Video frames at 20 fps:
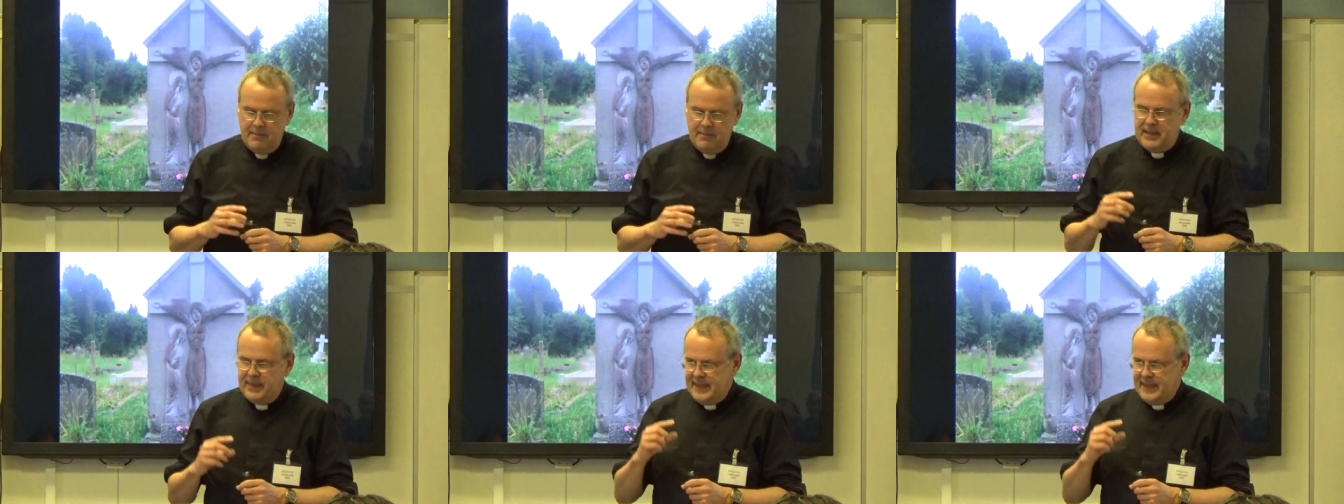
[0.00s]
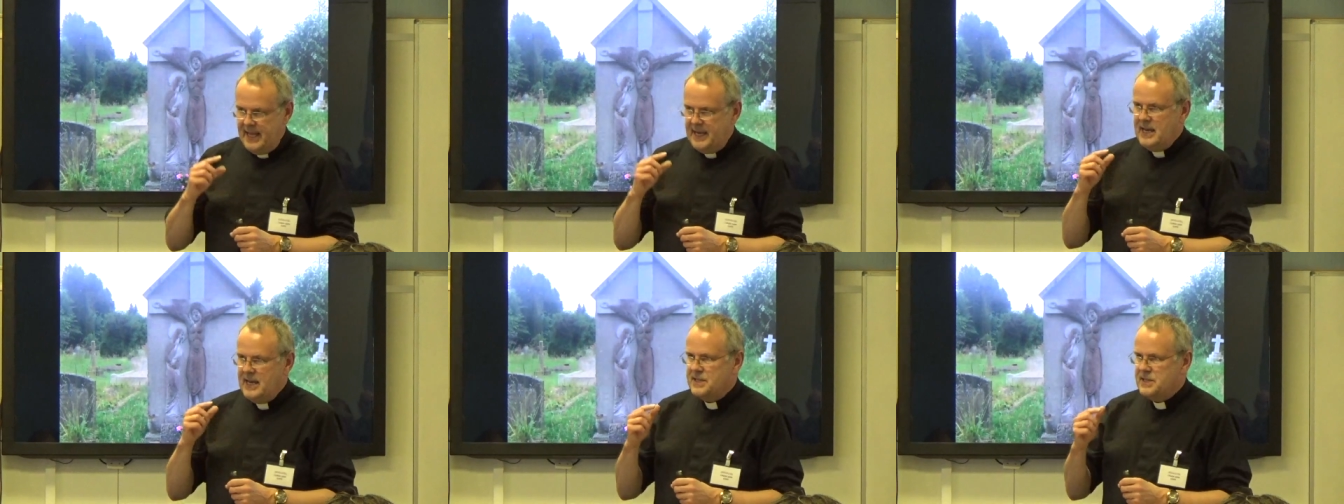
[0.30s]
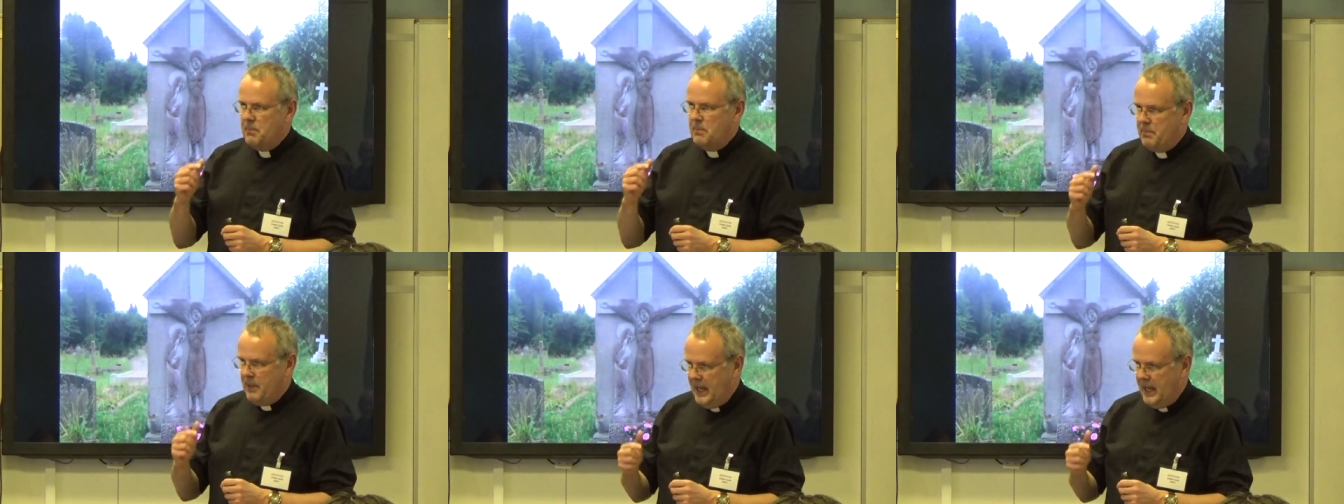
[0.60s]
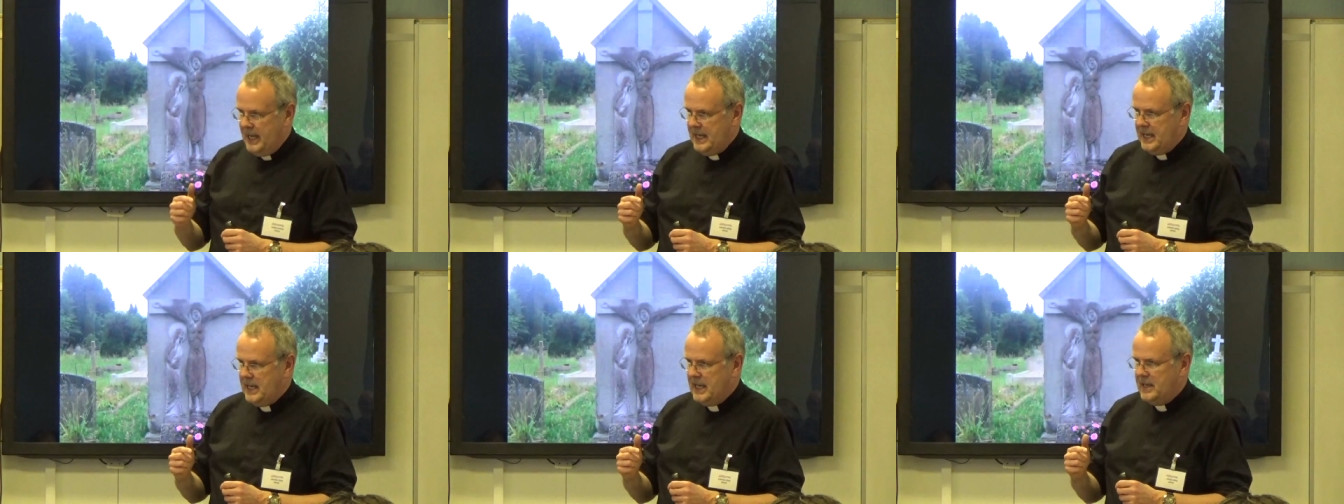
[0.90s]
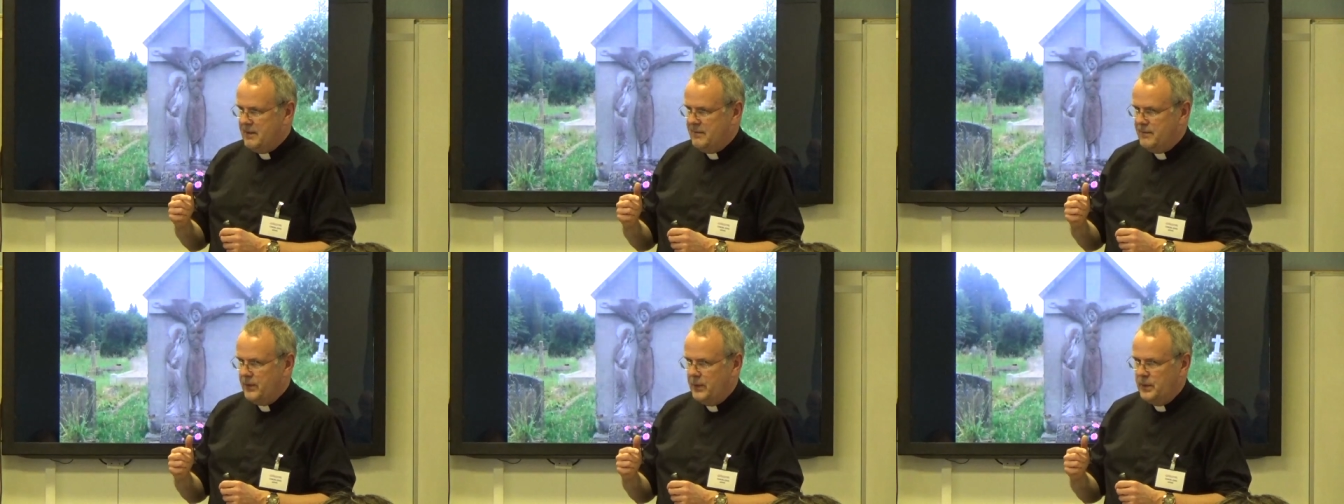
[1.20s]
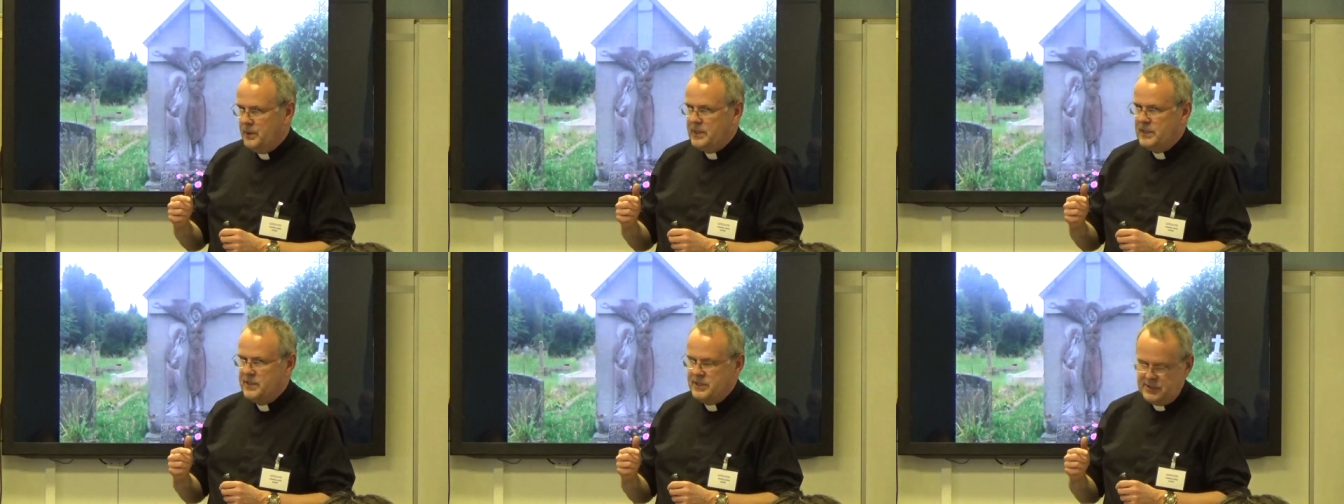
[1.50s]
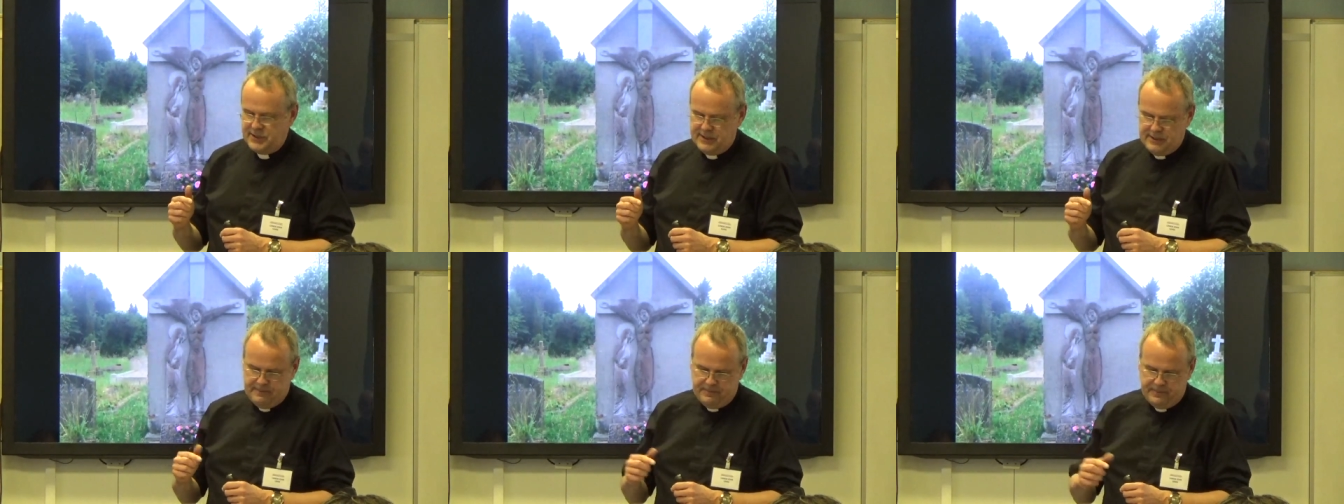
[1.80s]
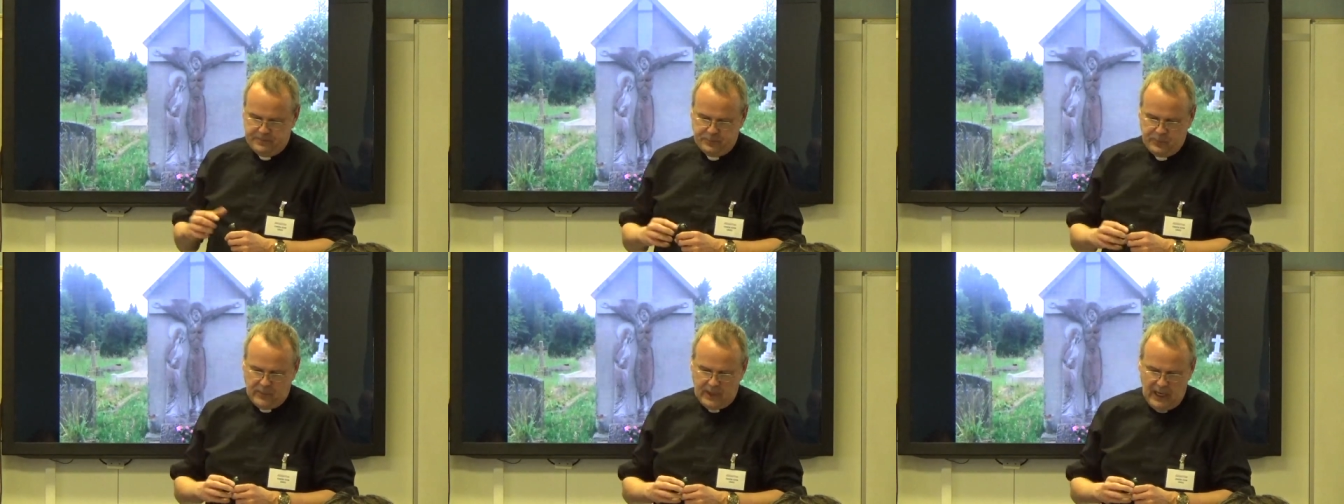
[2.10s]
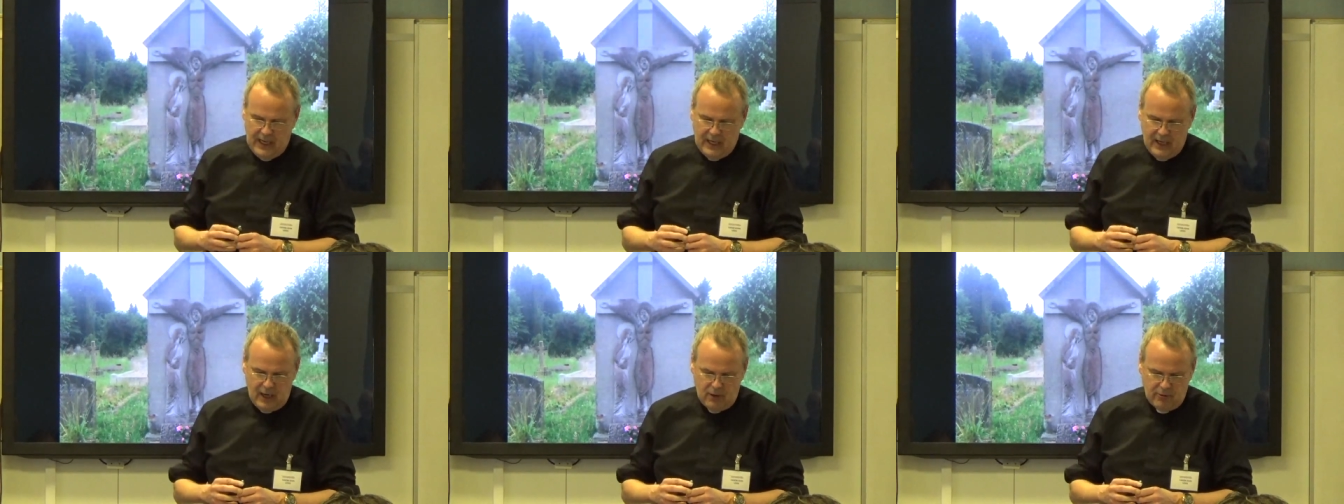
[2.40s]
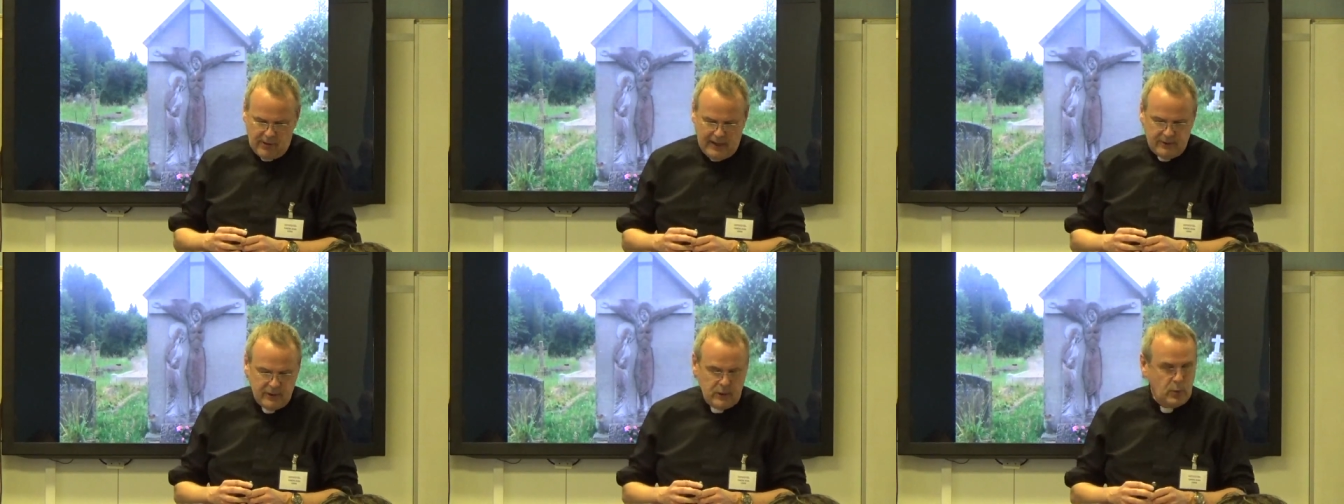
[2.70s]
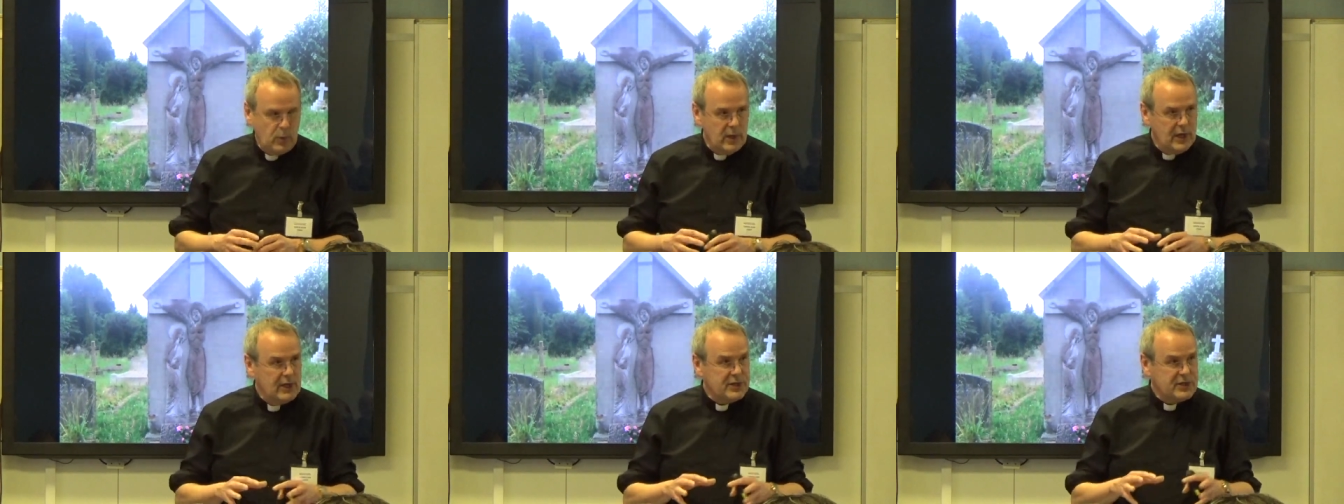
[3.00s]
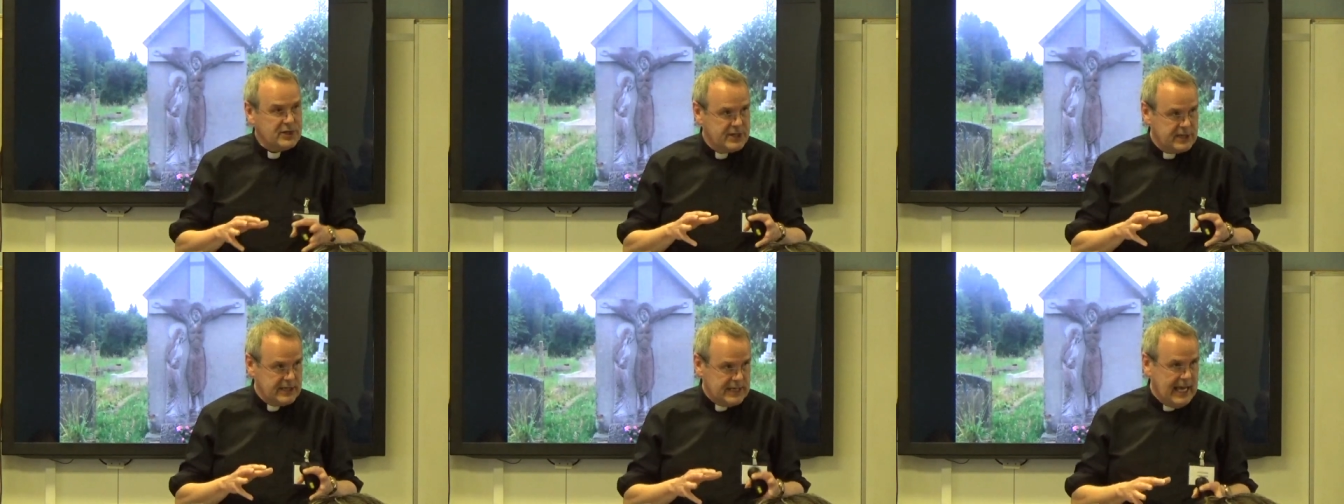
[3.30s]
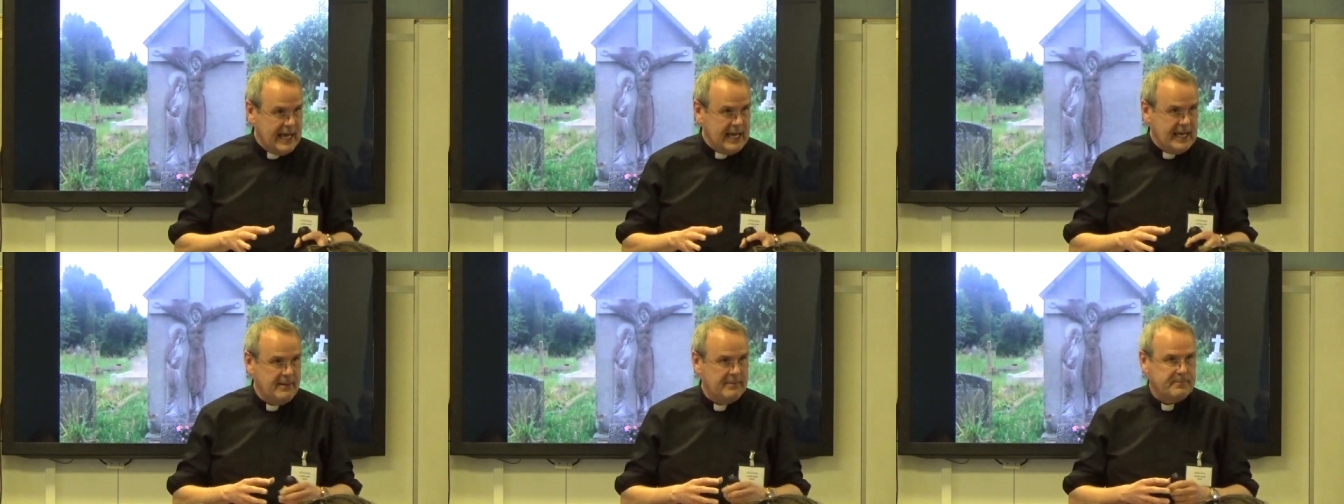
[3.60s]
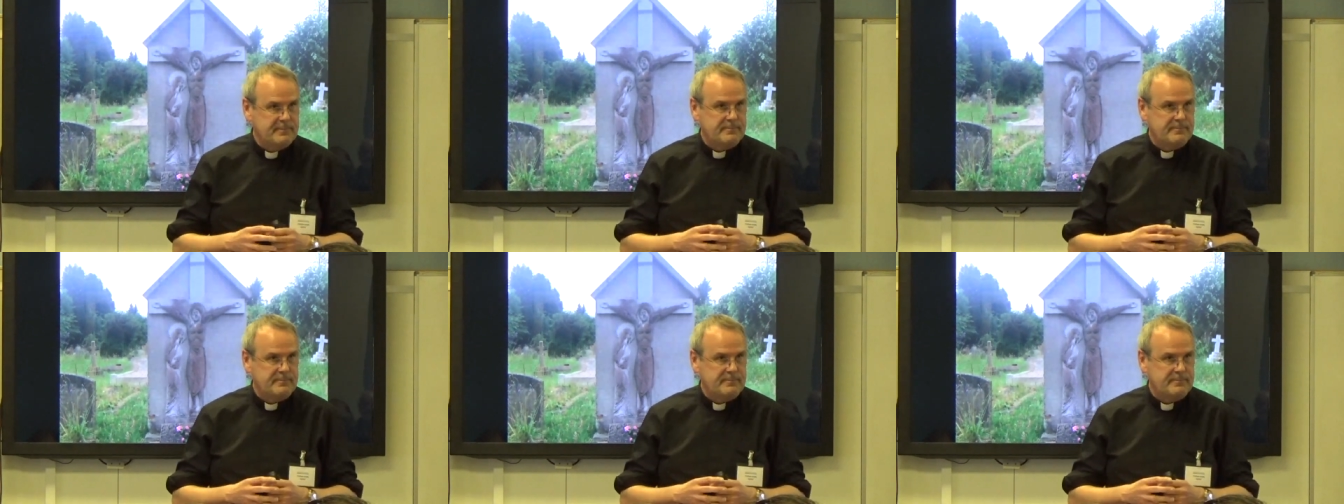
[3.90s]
but then his abiding influence uh, around the world today,